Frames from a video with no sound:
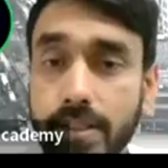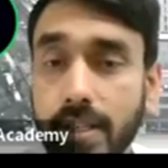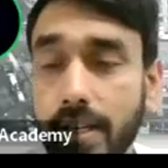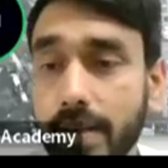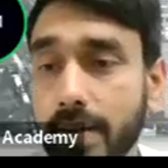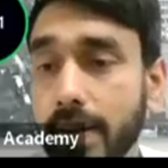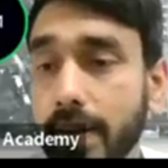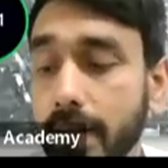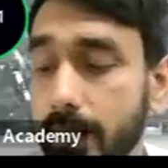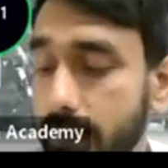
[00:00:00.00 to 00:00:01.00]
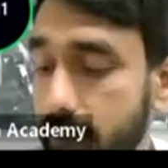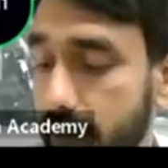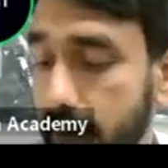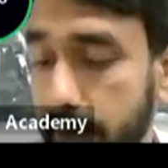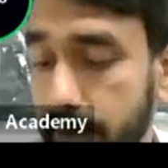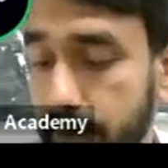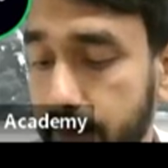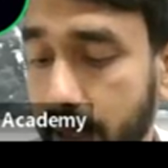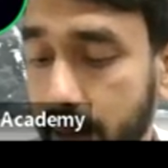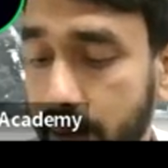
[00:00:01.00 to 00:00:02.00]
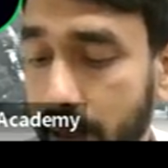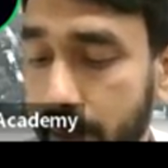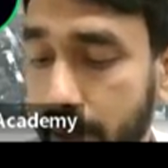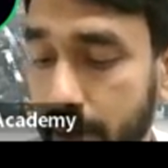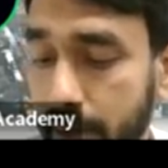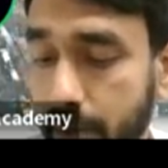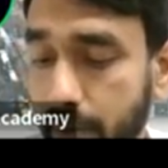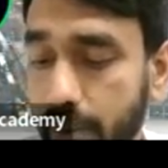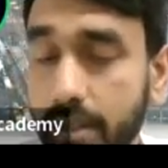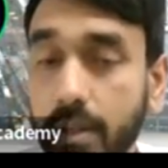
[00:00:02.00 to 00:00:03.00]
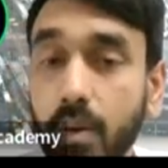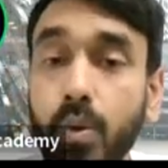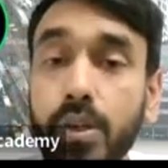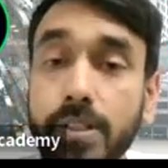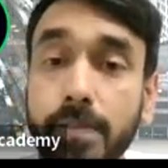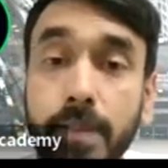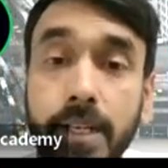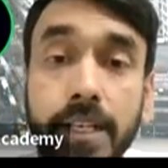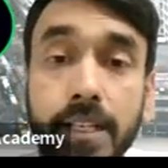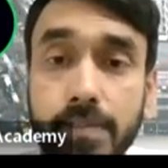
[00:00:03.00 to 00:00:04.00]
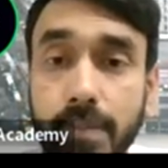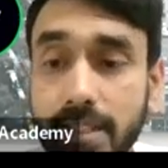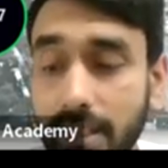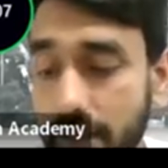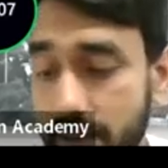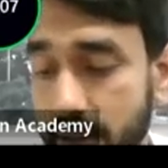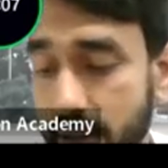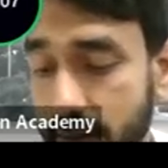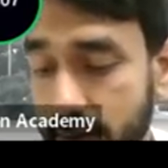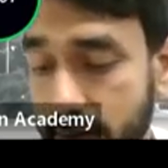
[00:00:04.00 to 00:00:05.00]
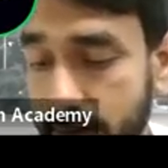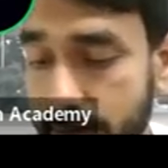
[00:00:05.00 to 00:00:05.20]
it later. So can you tell me what the gluteus medius muscle insert?